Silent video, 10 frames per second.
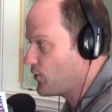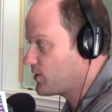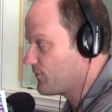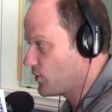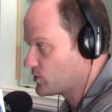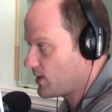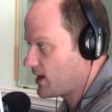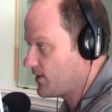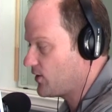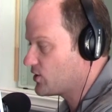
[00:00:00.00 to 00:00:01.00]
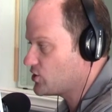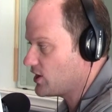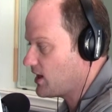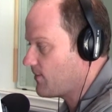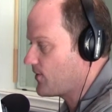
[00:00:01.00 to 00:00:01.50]
They look at Volkswagen, they look at
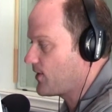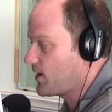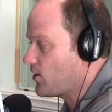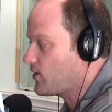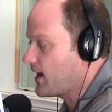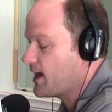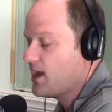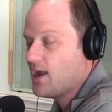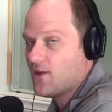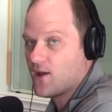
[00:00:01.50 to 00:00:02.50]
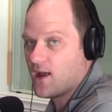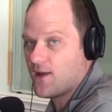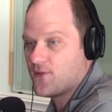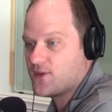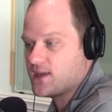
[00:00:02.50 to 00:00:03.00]
G M, and they're like, okay,
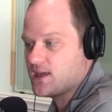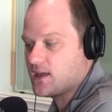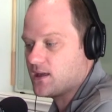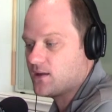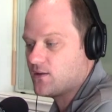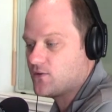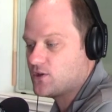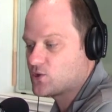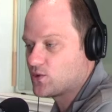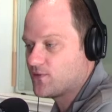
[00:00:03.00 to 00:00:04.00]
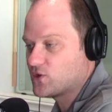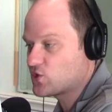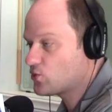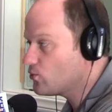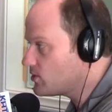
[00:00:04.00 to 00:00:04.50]
uh, the the sort of the
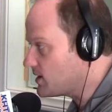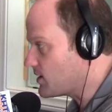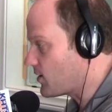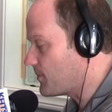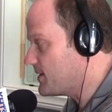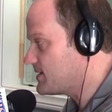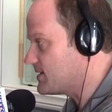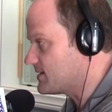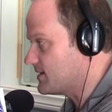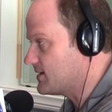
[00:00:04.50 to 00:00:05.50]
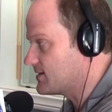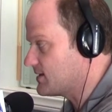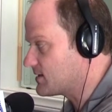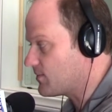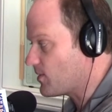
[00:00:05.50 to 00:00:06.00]
scrutiny on our businesses
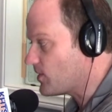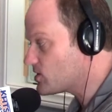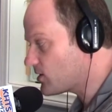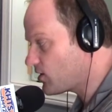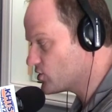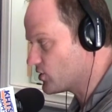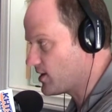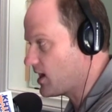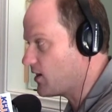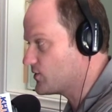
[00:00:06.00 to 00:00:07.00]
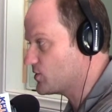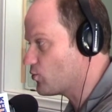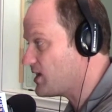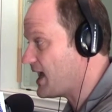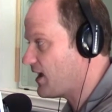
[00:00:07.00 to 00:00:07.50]
is going to be much larger now, so
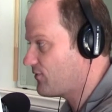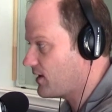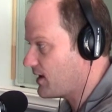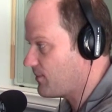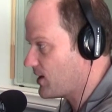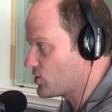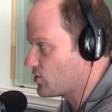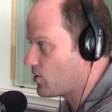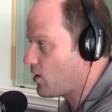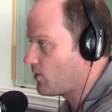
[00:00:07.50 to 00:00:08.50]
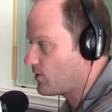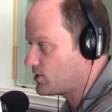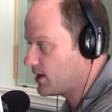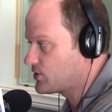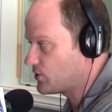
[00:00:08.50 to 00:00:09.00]
we have to get make sure all of
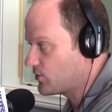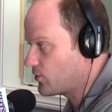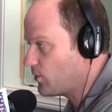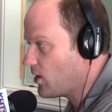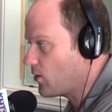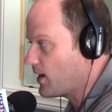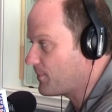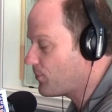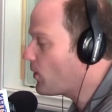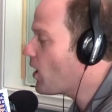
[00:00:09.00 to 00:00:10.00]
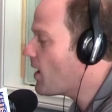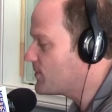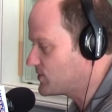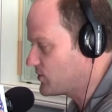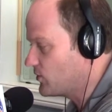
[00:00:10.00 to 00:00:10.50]
our ducks are in a row. I
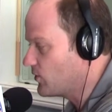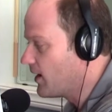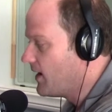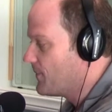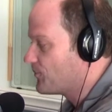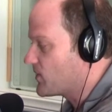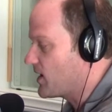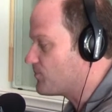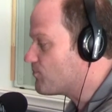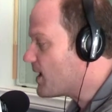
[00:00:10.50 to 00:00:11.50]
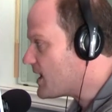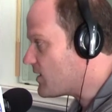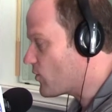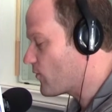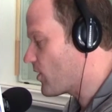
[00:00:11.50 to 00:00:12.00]
promise you that
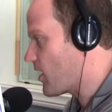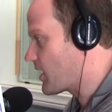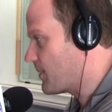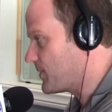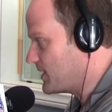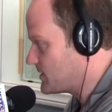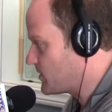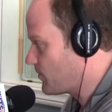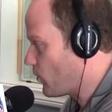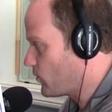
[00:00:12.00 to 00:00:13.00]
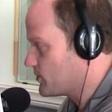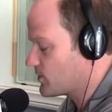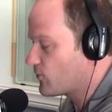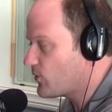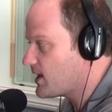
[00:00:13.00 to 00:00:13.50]
many car companies, their boardrooms
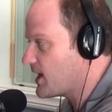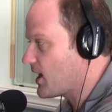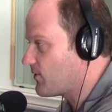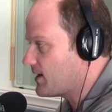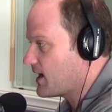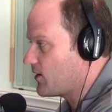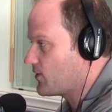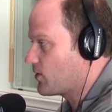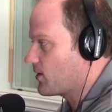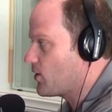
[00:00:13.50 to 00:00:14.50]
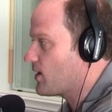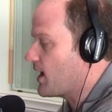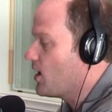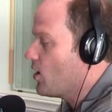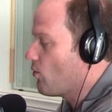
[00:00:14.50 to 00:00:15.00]
are freaking out right now, and they're going,
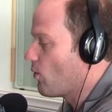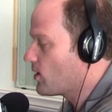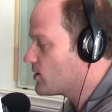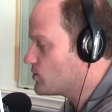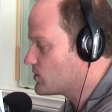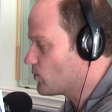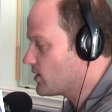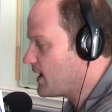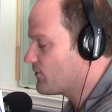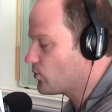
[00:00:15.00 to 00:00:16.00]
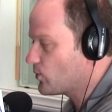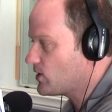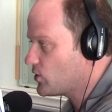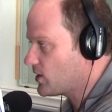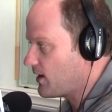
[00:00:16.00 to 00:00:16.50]
okay, what we're going to do is we're going to have to
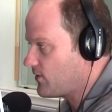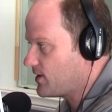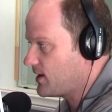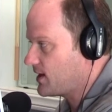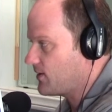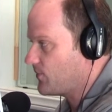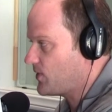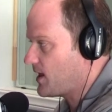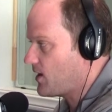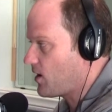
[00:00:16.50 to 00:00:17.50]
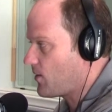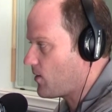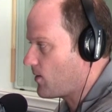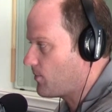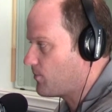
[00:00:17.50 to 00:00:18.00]
relook at everything that are
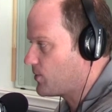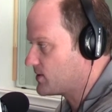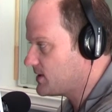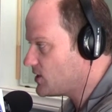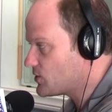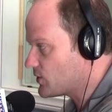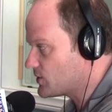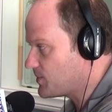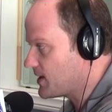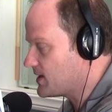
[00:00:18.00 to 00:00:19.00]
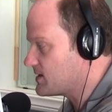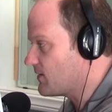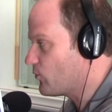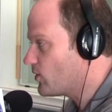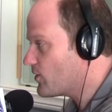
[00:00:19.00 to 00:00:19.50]
our procedures, because
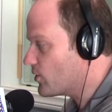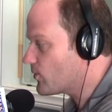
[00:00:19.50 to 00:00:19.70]
if we're in the